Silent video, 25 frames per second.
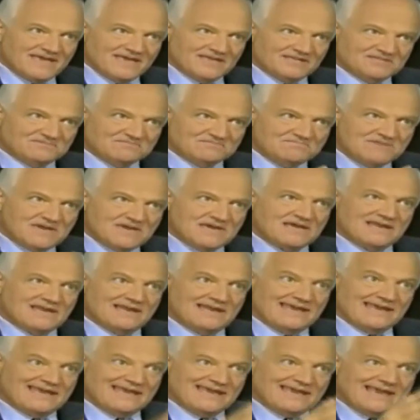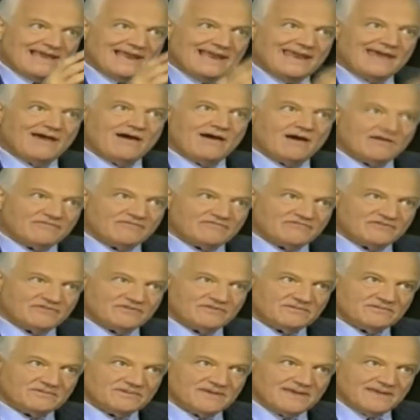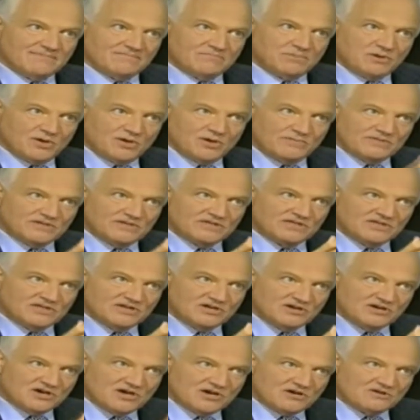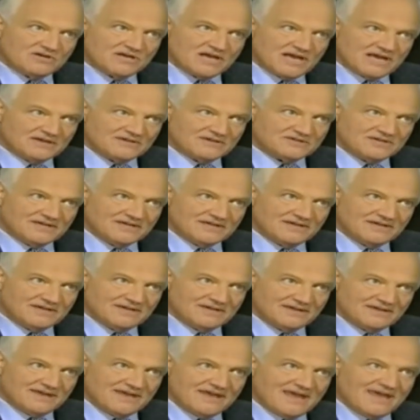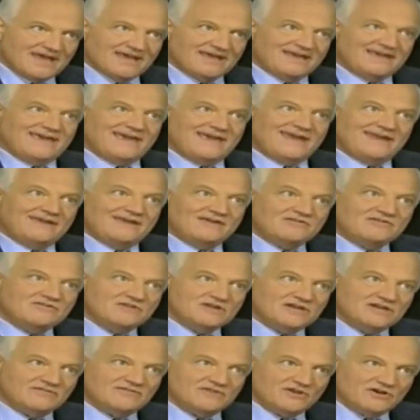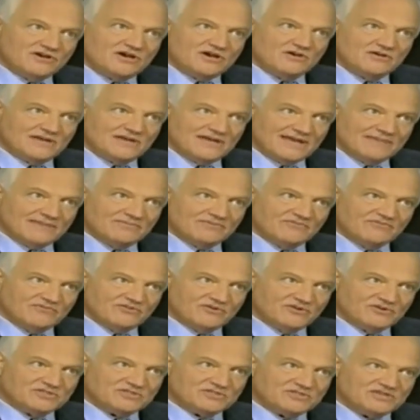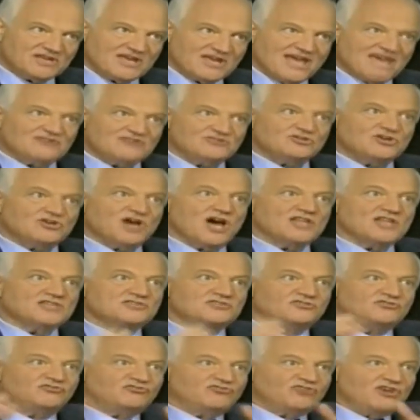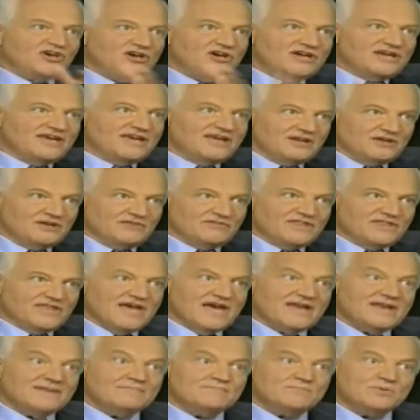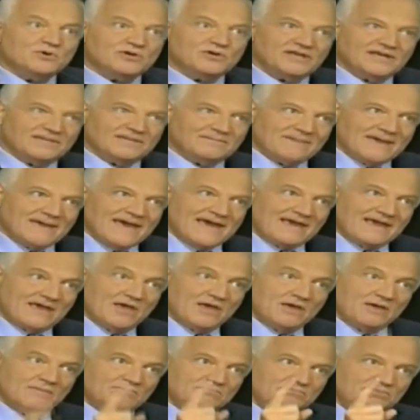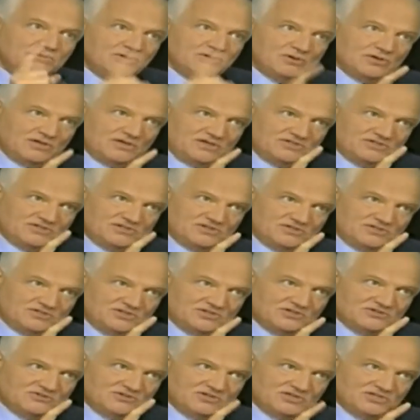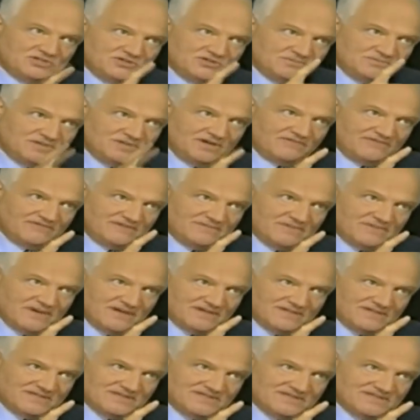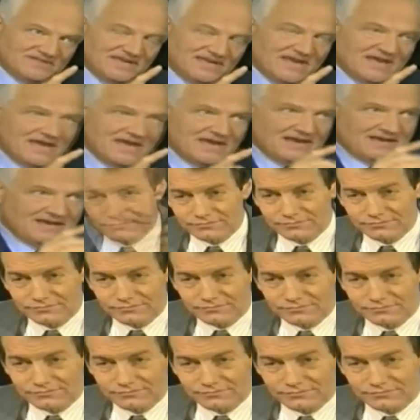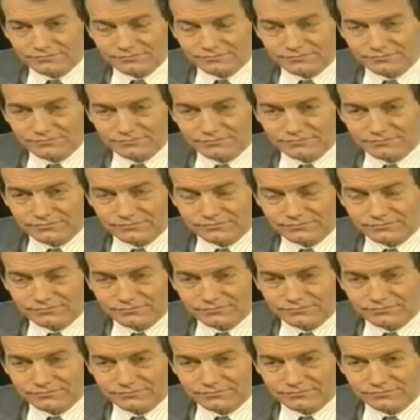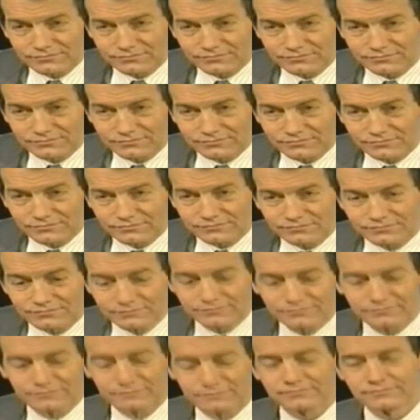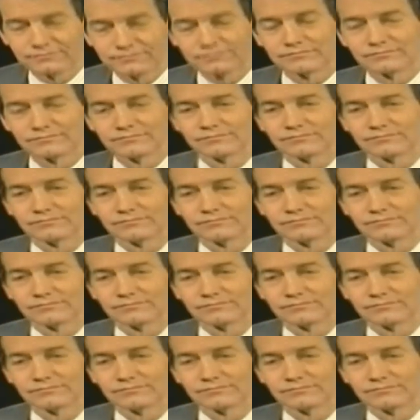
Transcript: is merely killing off employment in your own country, getting rid of your own labor force, transferring it over there and importing it back, purely so as to increase your profit margins. Now, the average company has about 25%